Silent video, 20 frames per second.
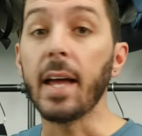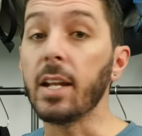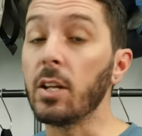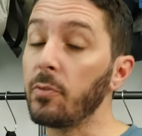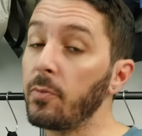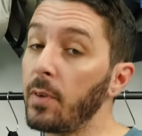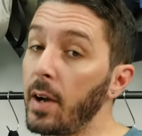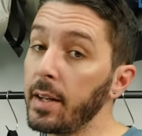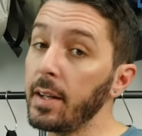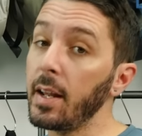And to
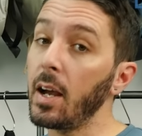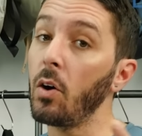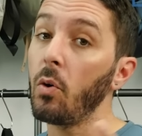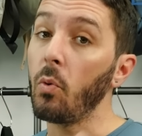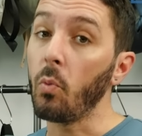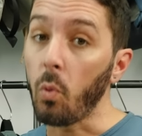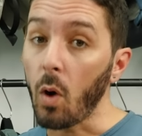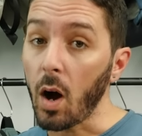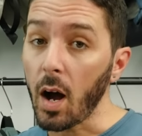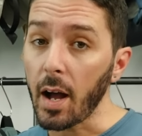find
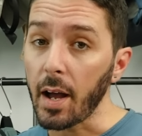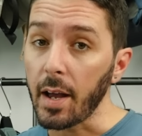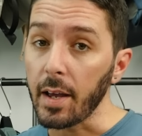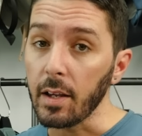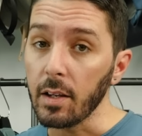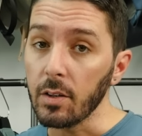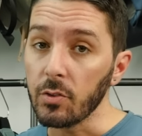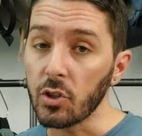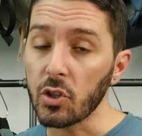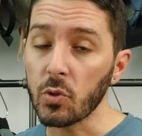out
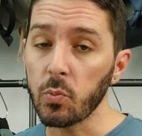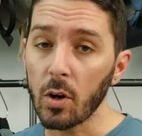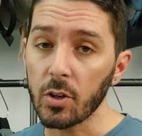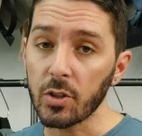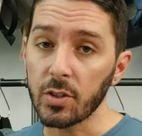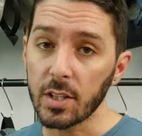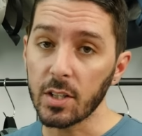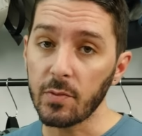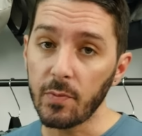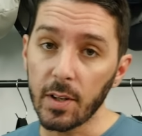why, just
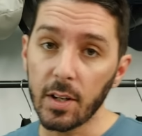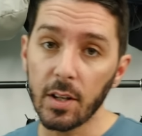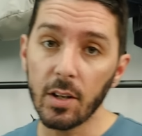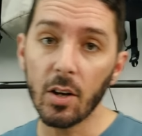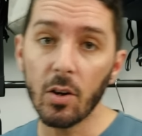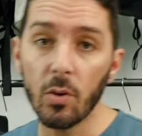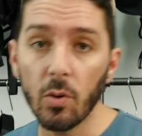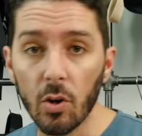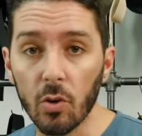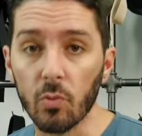watch this
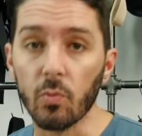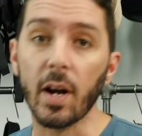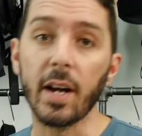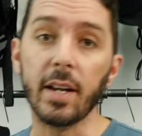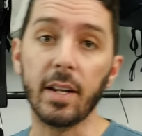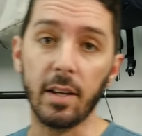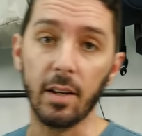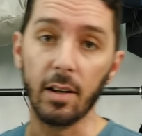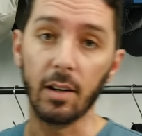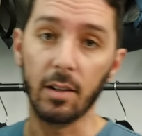video
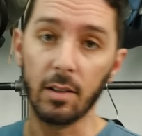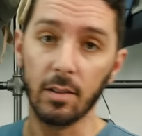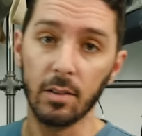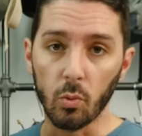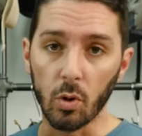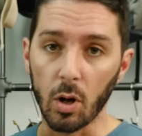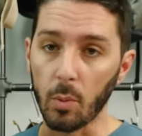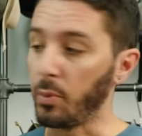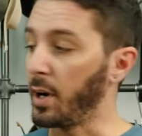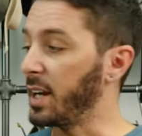right here,
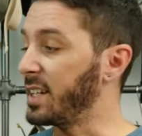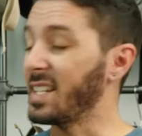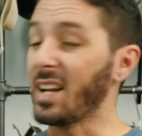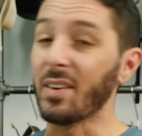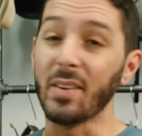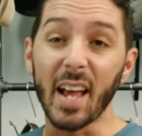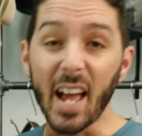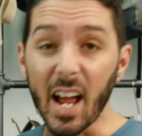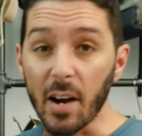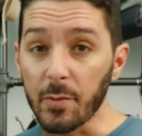where I'll break
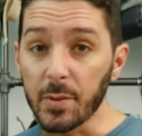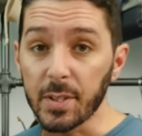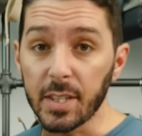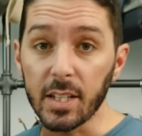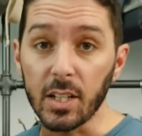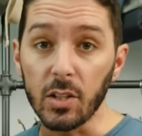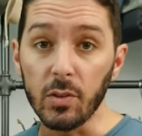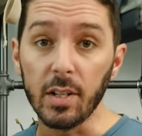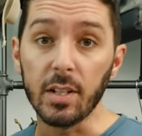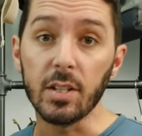down
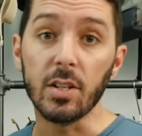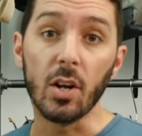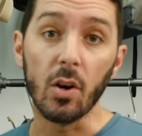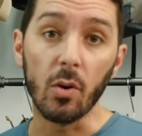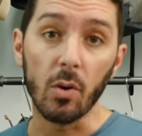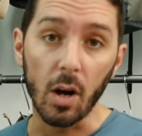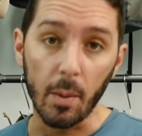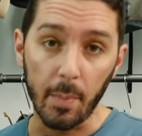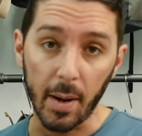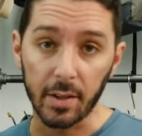everything you need to
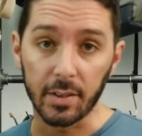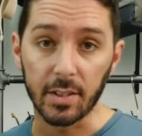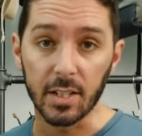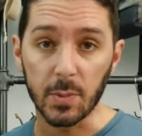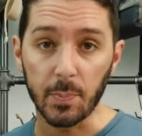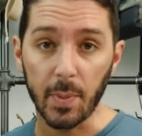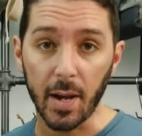know about this